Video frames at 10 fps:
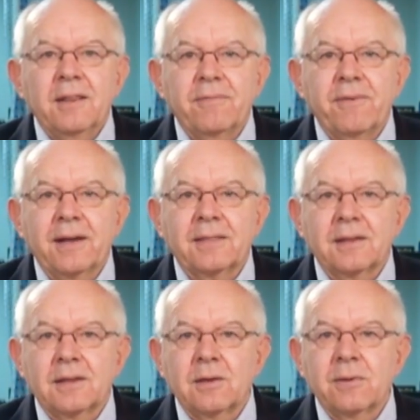The fact
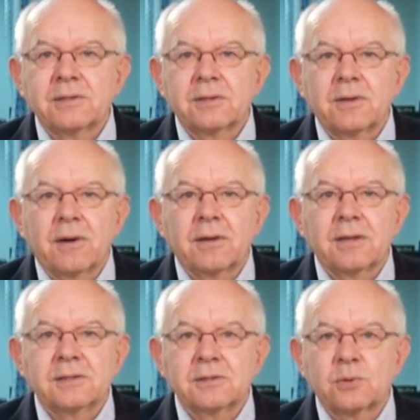that the US
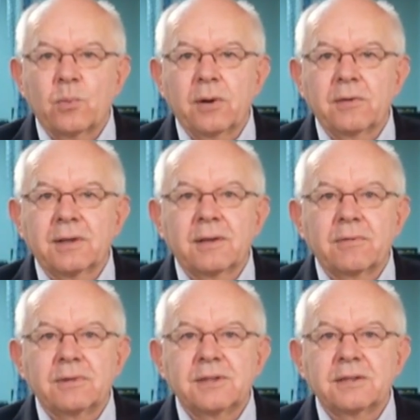authorities are squandering their
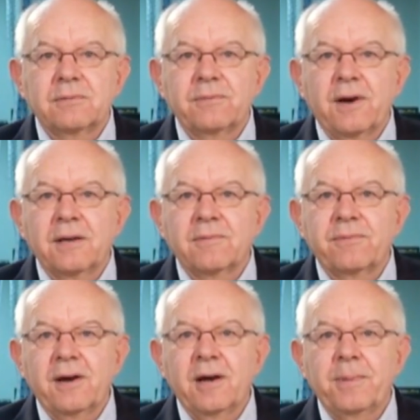recession-fighting
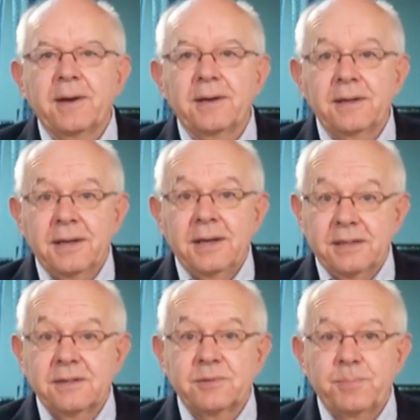firepower
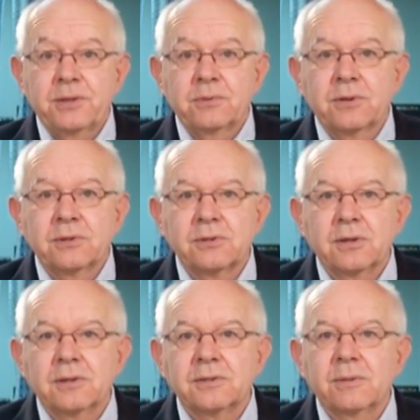is of special
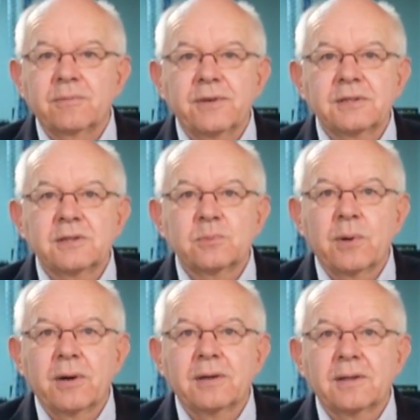concern, so investors
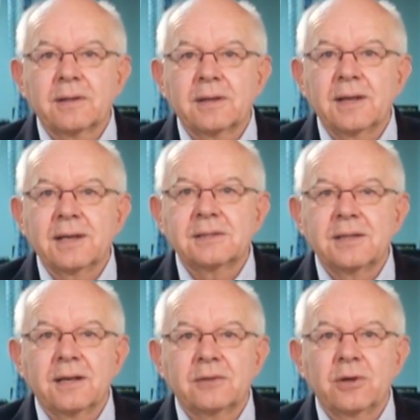worry that the next
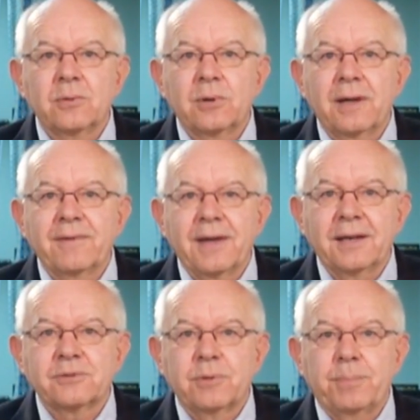downturn will have
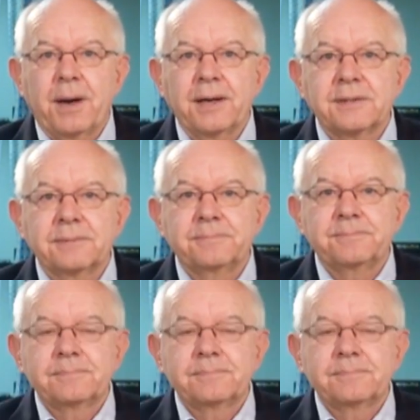extra bite.